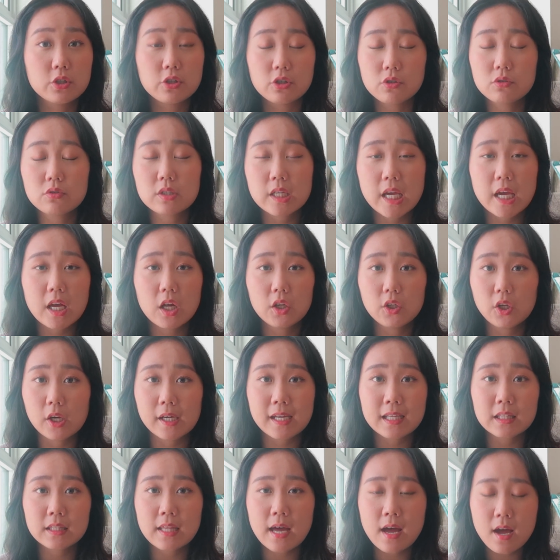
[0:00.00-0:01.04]
do take a
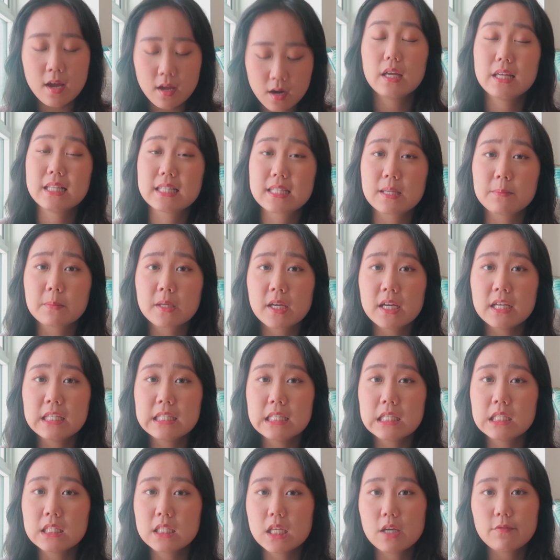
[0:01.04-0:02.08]
look at that. In some
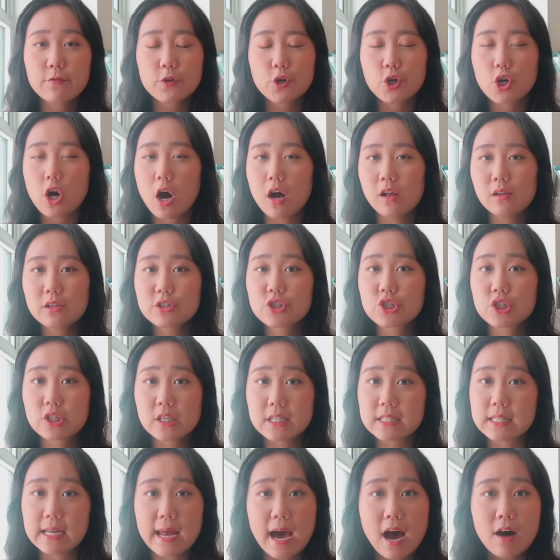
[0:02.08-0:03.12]
cases, if your college
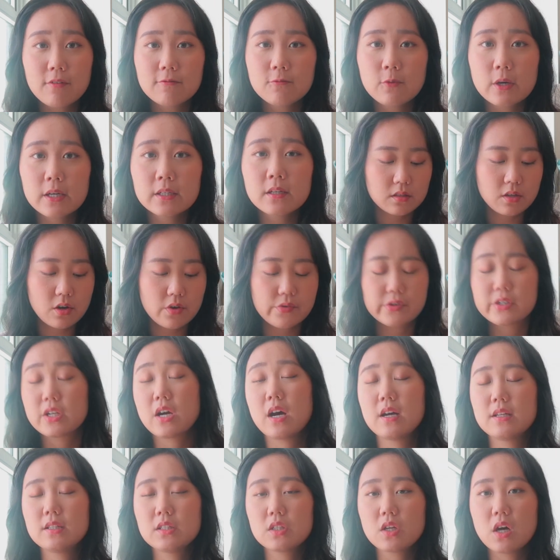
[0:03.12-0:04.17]
doesn't have one, there are
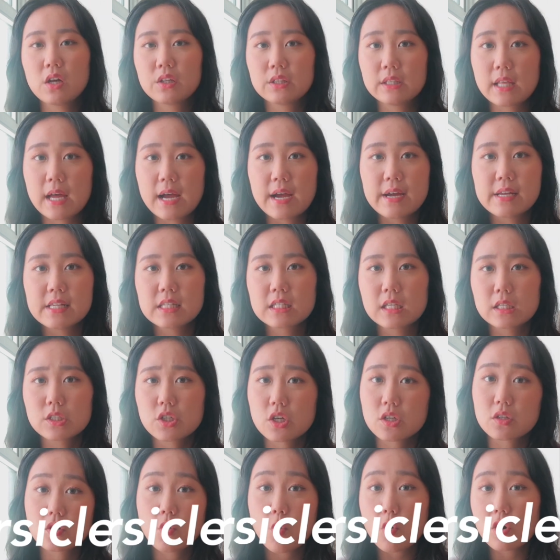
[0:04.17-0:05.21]
tons online such
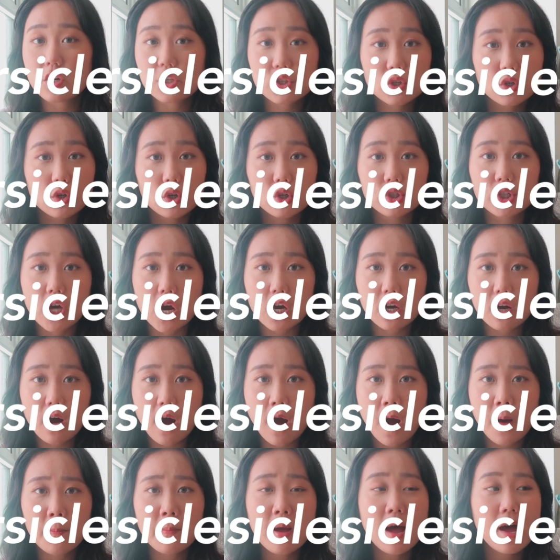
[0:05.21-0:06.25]
as
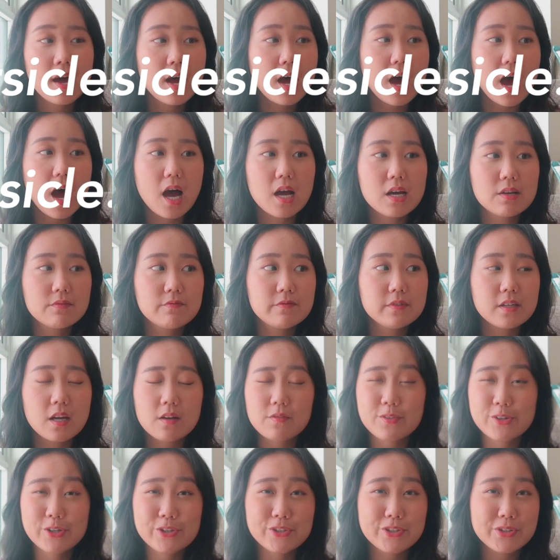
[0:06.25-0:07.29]
courseical.com. I've
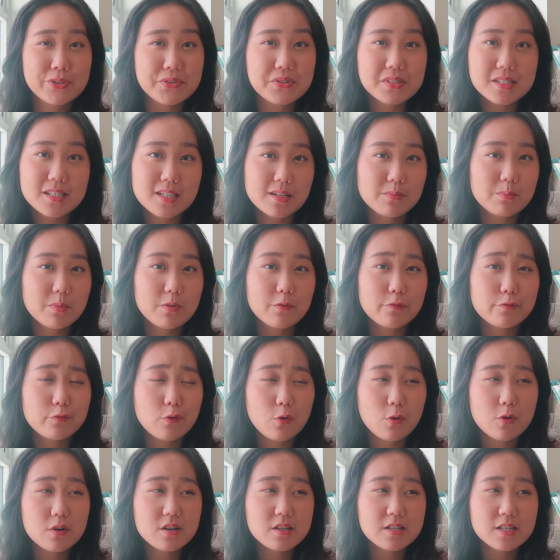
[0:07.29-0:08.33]
never used it
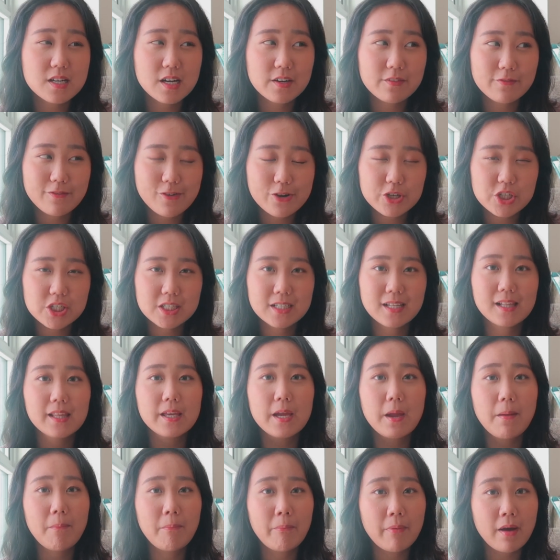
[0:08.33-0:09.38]
before,
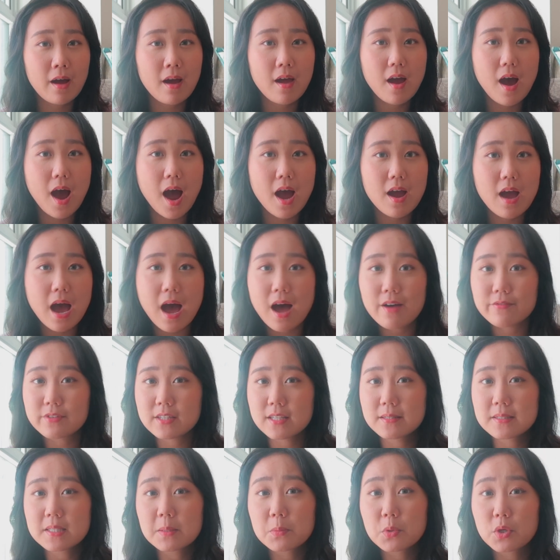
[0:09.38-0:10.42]
unfortunately, but I have
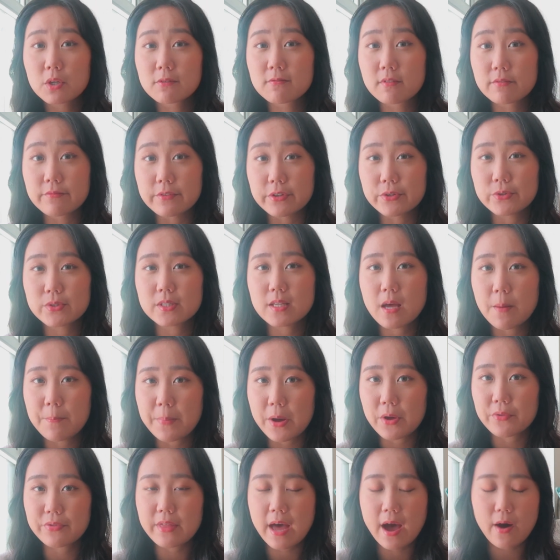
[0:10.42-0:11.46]
seen some good reviews
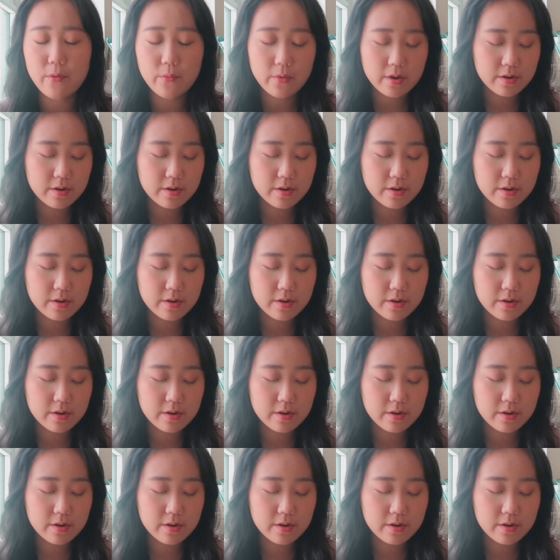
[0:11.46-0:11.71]
about that